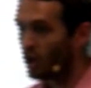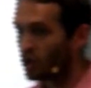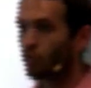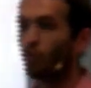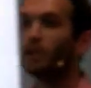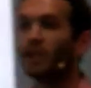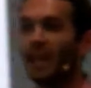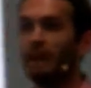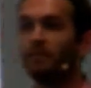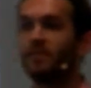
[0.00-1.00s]
truth
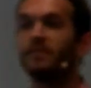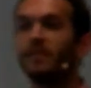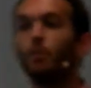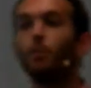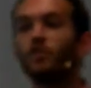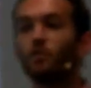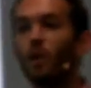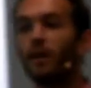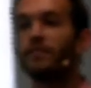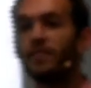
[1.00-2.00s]
claims to see which
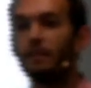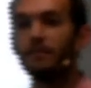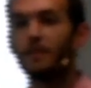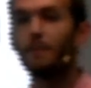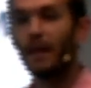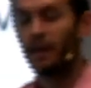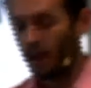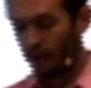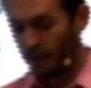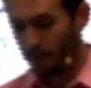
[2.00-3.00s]
one seems to make
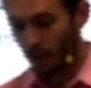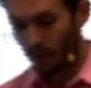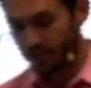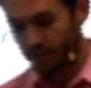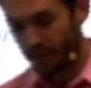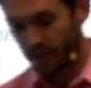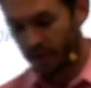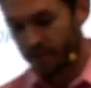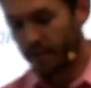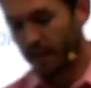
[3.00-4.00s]
the most
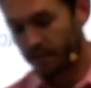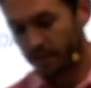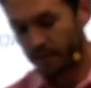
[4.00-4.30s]
sense.